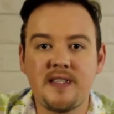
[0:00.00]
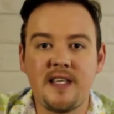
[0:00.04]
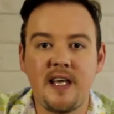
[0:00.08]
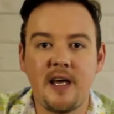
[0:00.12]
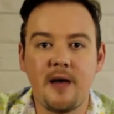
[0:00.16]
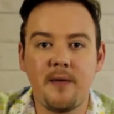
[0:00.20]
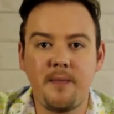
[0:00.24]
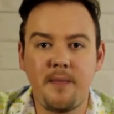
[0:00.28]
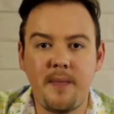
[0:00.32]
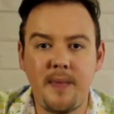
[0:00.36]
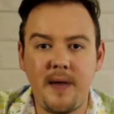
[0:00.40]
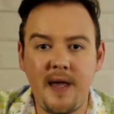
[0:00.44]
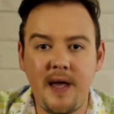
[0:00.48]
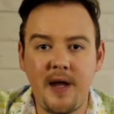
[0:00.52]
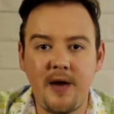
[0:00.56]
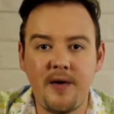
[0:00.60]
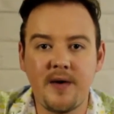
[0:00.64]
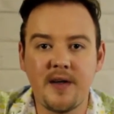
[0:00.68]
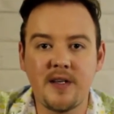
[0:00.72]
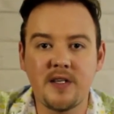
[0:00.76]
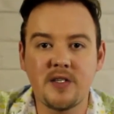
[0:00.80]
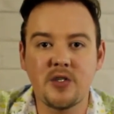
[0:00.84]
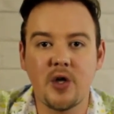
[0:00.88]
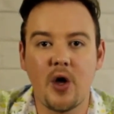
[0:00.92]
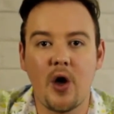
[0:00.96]
the
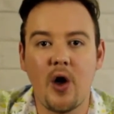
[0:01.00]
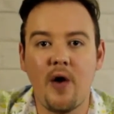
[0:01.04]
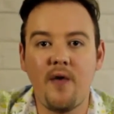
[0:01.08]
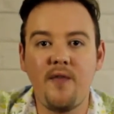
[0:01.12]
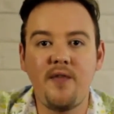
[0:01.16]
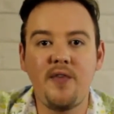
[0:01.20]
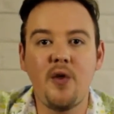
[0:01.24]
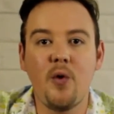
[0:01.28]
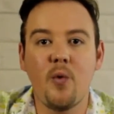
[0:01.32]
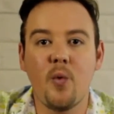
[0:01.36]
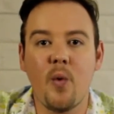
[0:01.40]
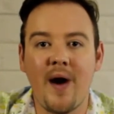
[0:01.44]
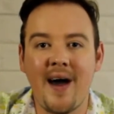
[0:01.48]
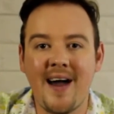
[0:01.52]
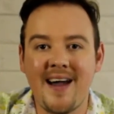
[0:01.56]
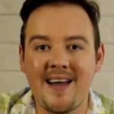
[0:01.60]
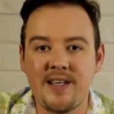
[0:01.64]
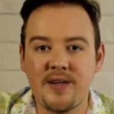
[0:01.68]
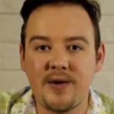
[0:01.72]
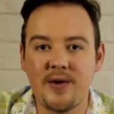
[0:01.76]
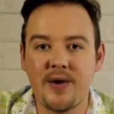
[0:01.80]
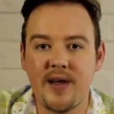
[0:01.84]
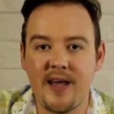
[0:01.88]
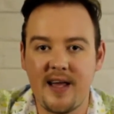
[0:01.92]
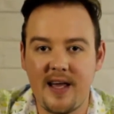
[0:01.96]
appearance of the
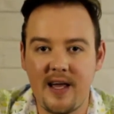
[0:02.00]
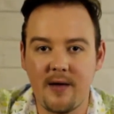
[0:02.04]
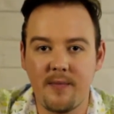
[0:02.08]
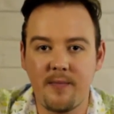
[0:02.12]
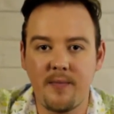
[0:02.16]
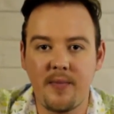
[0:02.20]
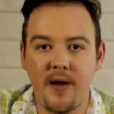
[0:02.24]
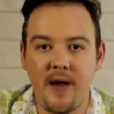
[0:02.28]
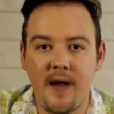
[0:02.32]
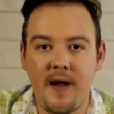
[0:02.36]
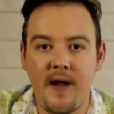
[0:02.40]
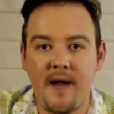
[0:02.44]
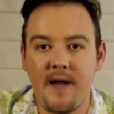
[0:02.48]
wider hip,